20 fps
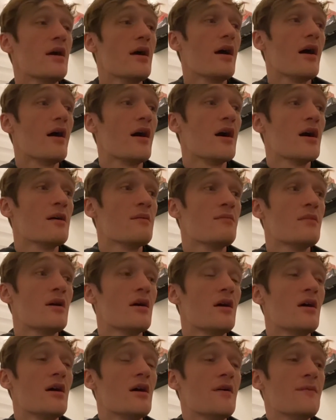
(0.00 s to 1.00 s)
Um,
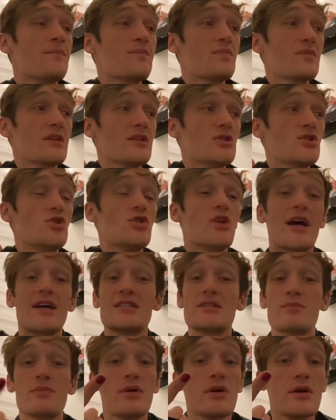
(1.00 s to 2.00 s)

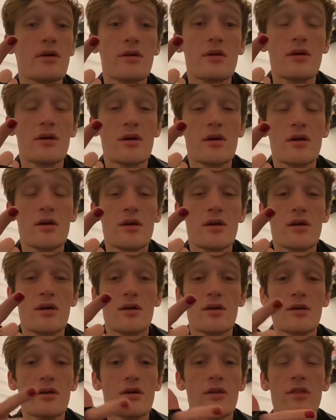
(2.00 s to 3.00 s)
Jesper,
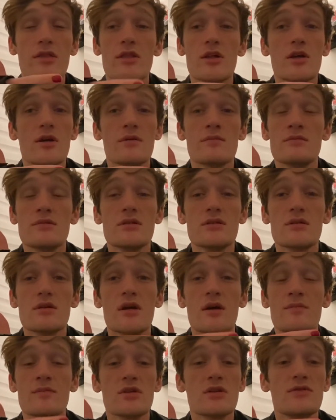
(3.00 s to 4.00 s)
confirmed,
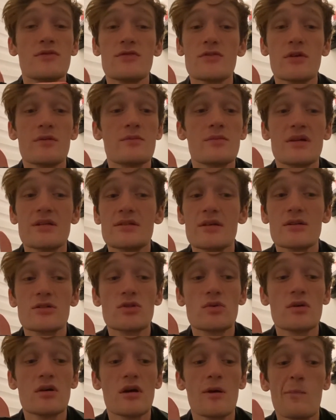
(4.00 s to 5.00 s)
um, confirmed
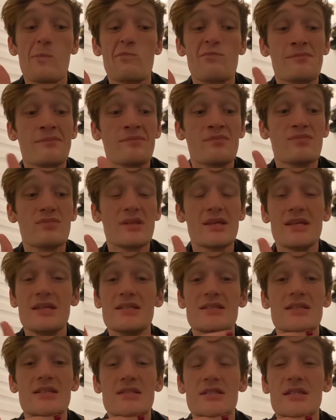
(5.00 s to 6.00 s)
bisexual. He
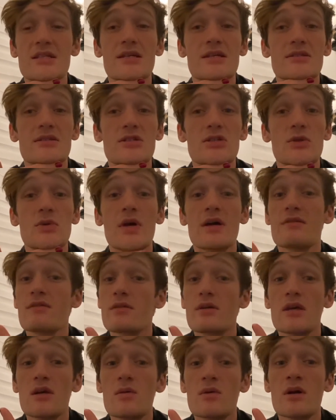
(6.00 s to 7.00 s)
says he kisses whoever
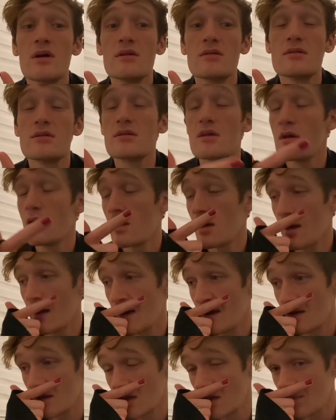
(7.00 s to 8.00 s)
he wants.
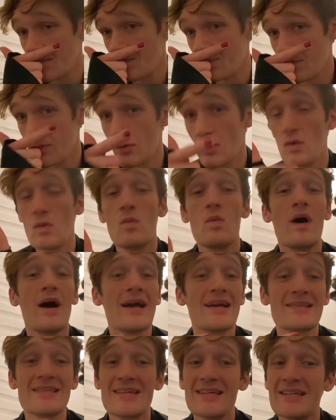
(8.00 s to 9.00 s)
Um,
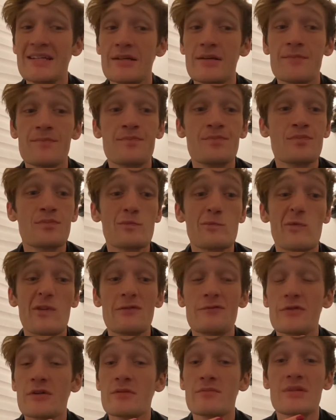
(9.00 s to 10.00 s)
Wylan,
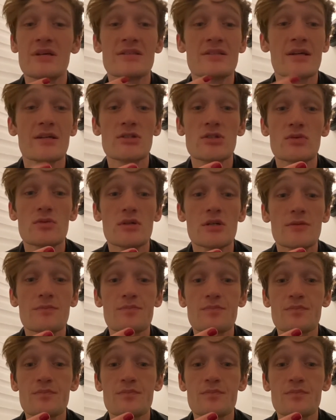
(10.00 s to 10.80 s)
confirmed bisexual.